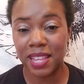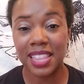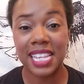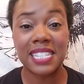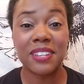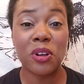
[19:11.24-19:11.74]

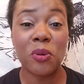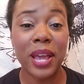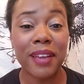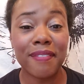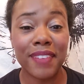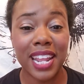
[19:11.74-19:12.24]
this
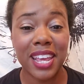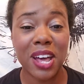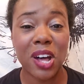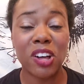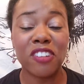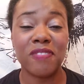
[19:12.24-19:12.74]
quick
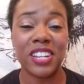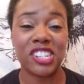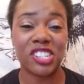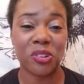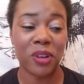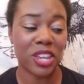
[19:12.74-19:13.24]
video of me
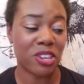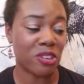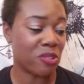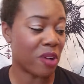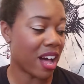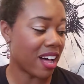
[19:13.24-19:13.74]
showing
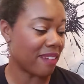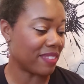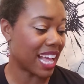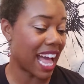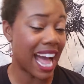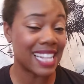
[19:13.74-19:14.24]
you the
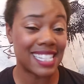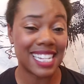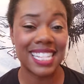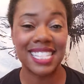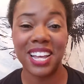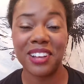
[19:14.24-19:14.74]

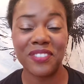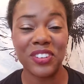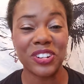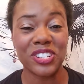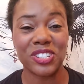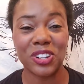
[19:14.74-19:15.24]
contents of
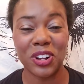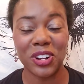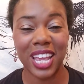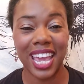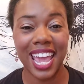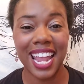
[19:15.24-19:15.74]
your starter
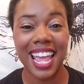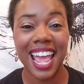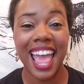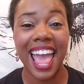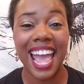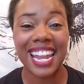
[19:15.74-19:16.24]
kit.
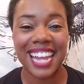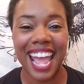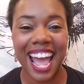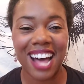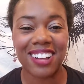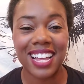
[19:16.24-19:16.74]
And
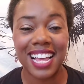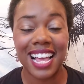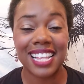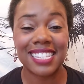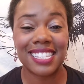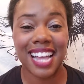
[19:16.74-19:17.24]
now
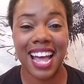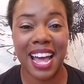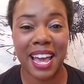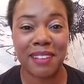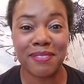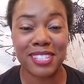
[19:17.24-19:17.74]
it's
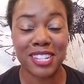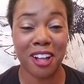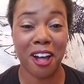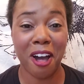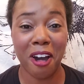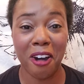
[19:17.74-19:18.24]
time to
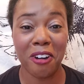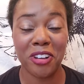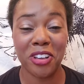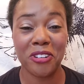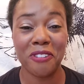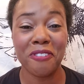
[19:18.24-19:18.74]
call
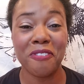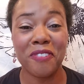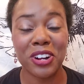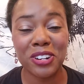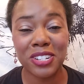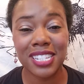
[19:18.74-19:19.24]
your
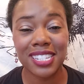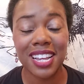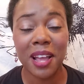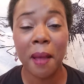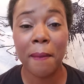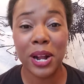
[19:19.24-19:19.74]
first
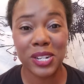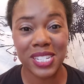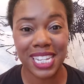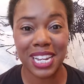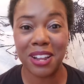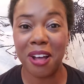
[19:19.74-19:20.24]

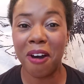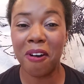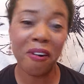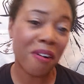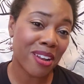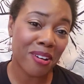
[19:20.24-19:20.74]
person
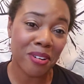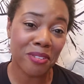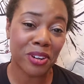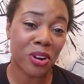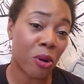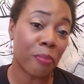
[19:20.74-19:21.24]
on
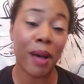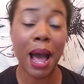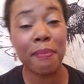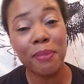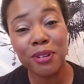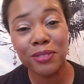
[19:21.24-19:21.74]
over or
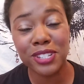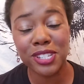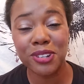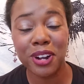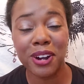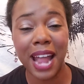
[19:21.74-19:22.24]
pop over
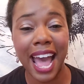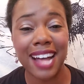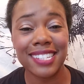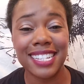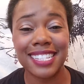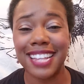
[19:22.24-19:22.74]
to her
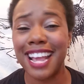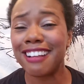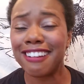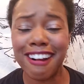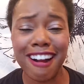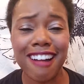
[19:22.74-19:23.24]
house and say,
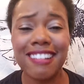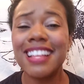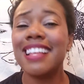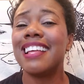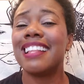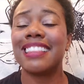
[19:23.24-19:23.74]
"Girl,
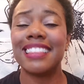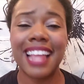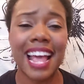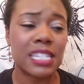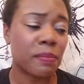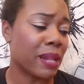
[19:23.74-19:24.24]

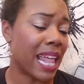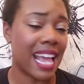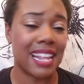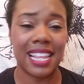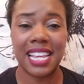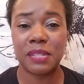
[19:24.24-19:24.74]
let's play
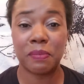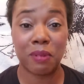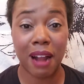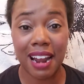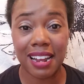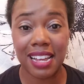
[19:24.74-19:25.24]
in these
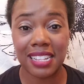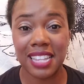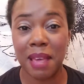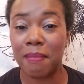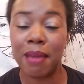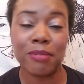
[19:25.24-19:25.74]
products."
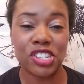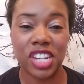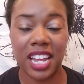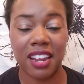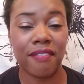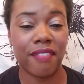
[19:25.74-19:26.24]
And maybe she
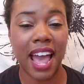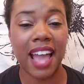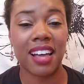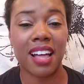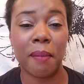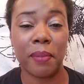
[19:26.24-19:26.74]
can
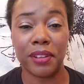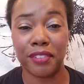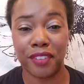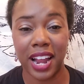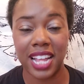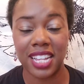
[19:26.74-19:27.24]
invite a couple of
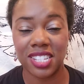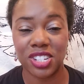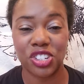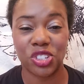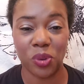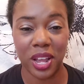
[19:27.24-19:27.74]
friends to
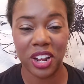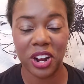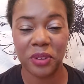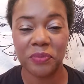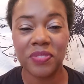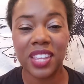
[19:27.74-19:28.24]
join
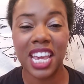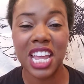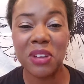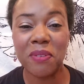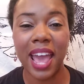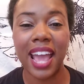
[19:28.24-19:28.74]
her.
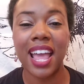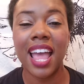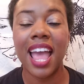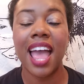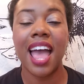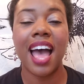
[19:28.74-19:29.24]
Anyway,
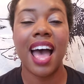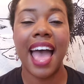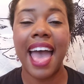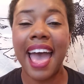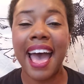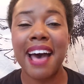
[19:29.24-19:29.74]

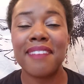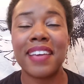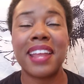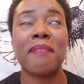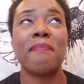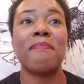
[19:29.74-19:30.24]
have
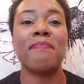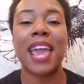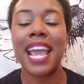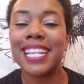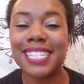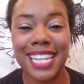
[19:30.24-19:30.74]
an
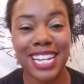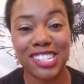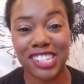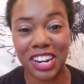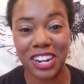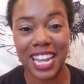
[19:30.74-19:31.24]
amazing
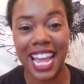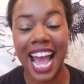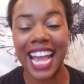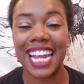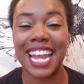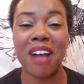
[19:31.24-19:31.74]
journey. I
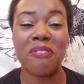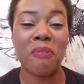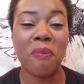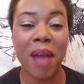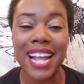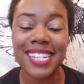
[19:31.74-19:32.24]
cannot
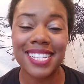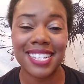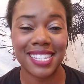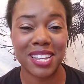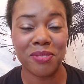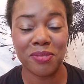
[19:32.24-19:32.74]
wait to
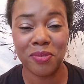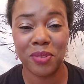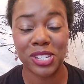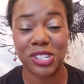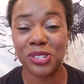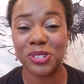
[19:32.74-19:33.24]
see
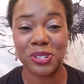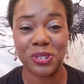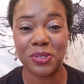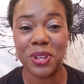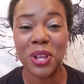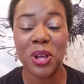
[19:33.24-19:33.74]
what you do